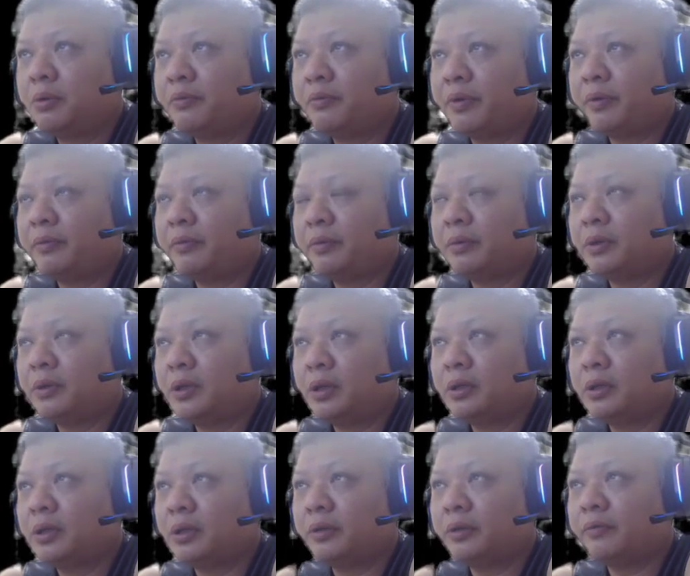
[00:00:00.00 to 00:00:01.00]

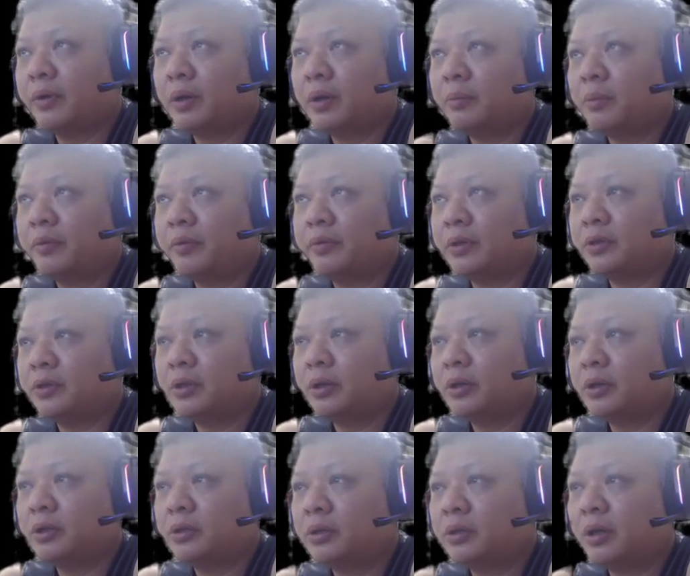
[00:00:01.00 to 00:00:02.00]
preventing the development of the
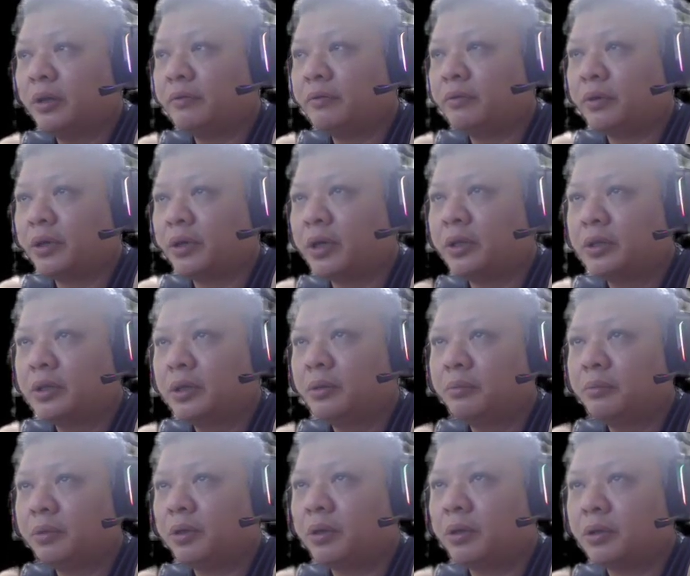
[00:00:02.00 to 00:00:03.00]
chariot, is not
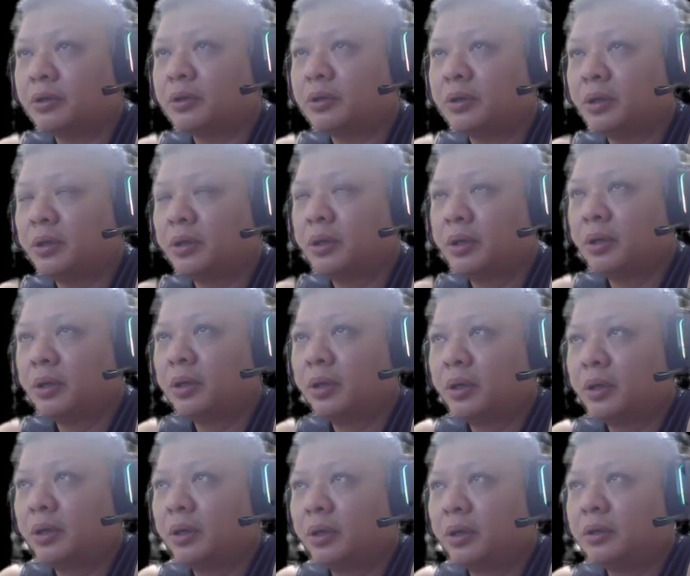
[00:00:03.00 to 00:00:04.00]
advocated, because
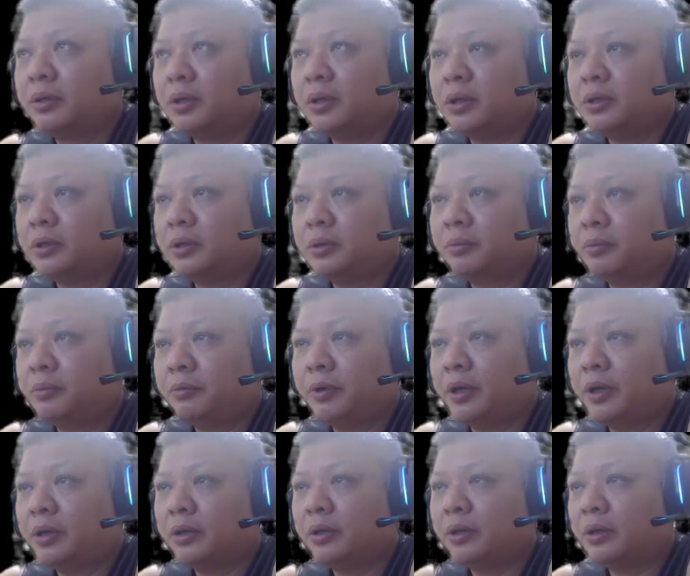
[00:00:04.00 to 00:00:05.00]
since
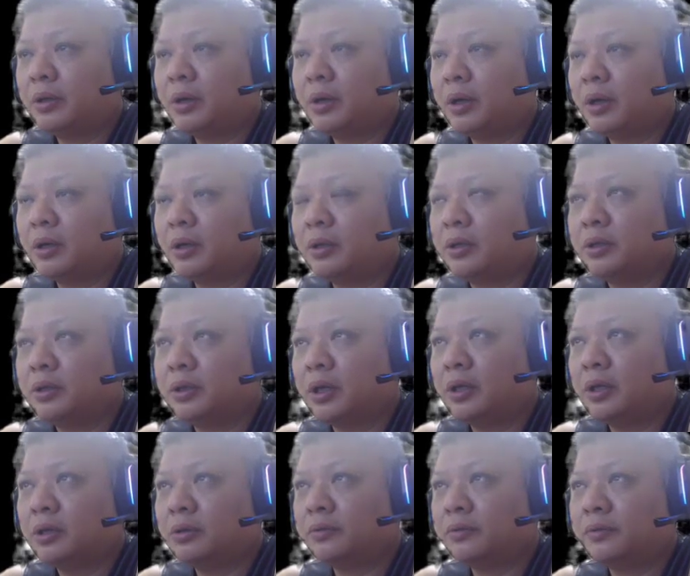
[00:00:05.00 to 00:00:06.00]
red
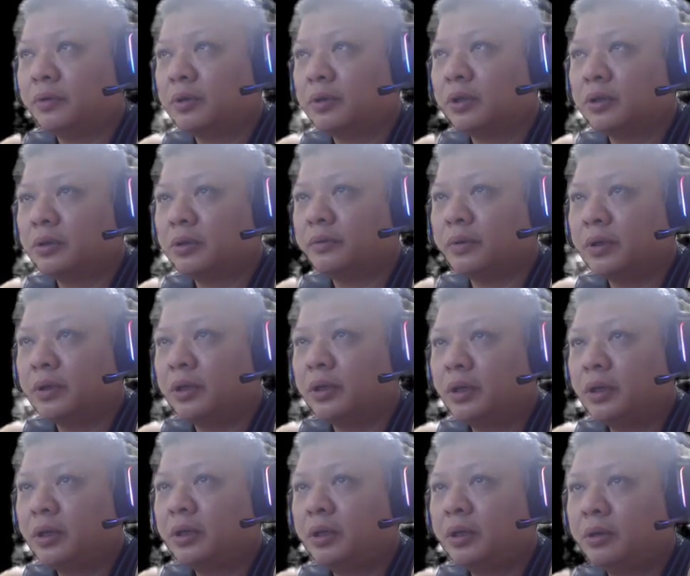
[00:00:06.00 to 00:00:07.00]
decided to focus over
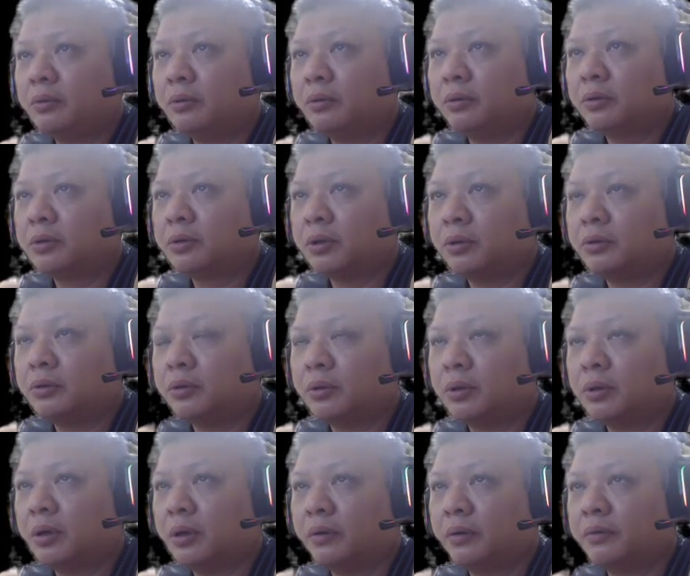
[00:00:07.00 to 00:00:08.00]
here, he would lose
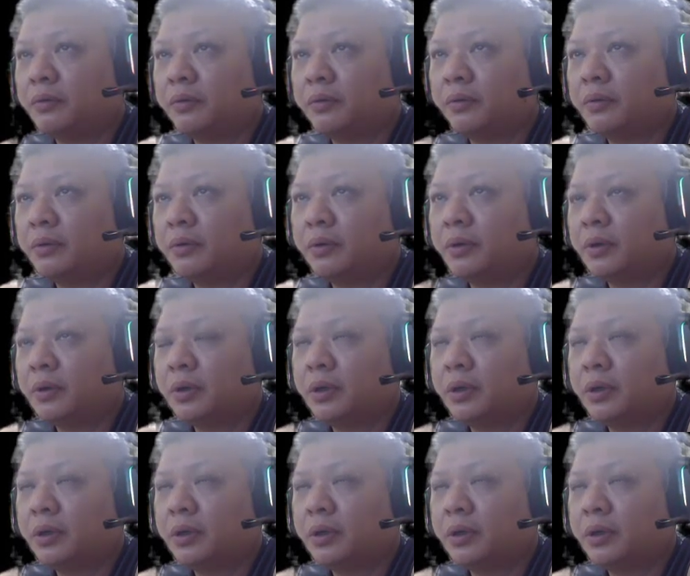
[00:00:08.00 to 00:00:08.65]
control of